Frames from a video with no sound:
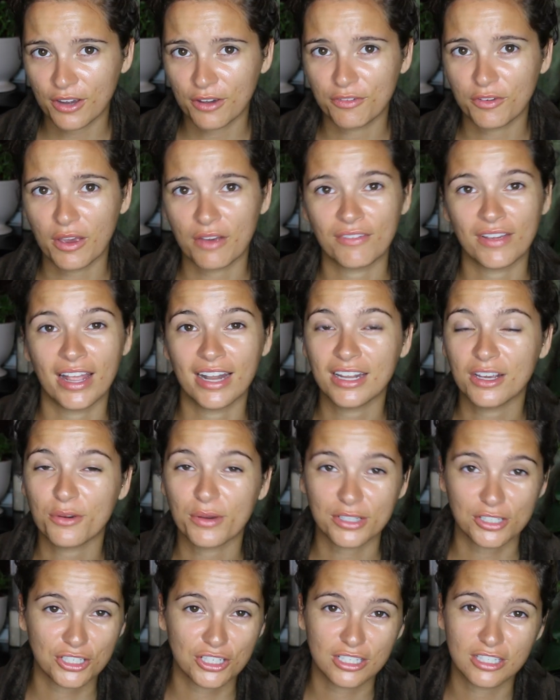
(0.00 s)
If you have any
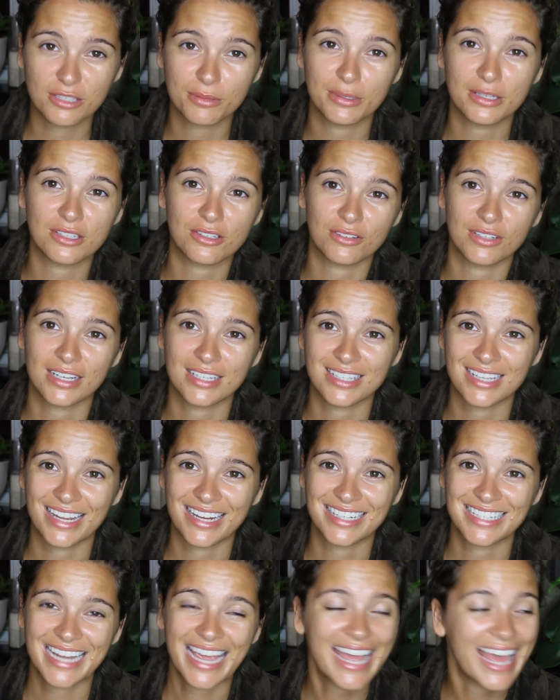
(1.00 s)
questions, please don't
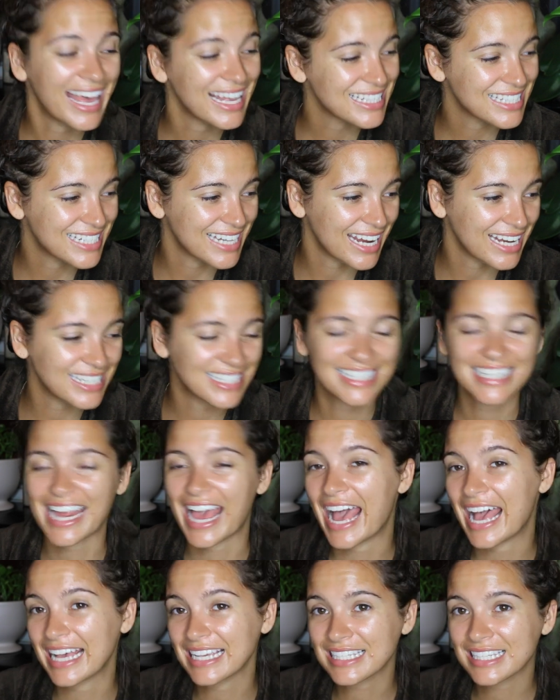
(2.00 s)
hesitate to
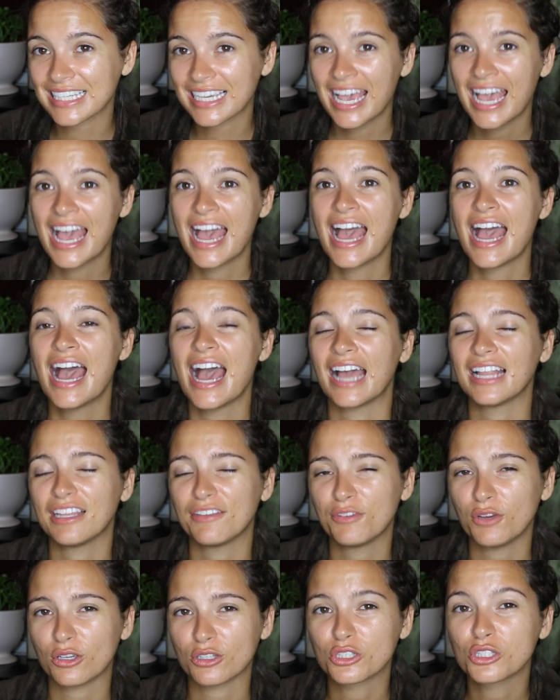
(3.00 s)
ask. I
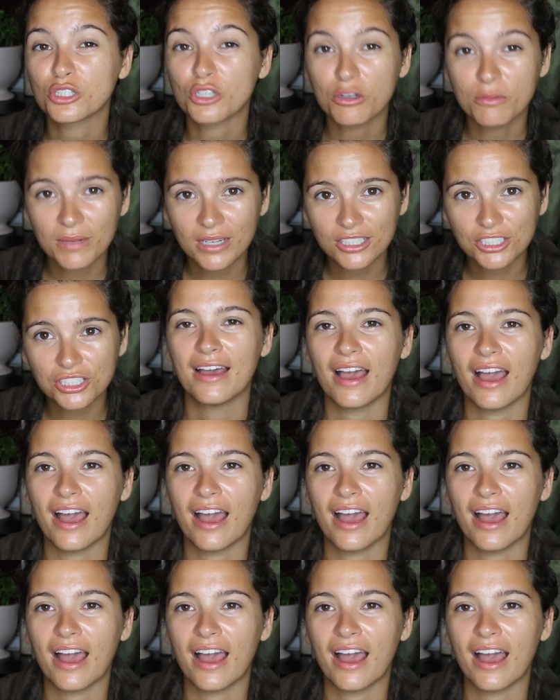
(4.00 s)
love you all so much.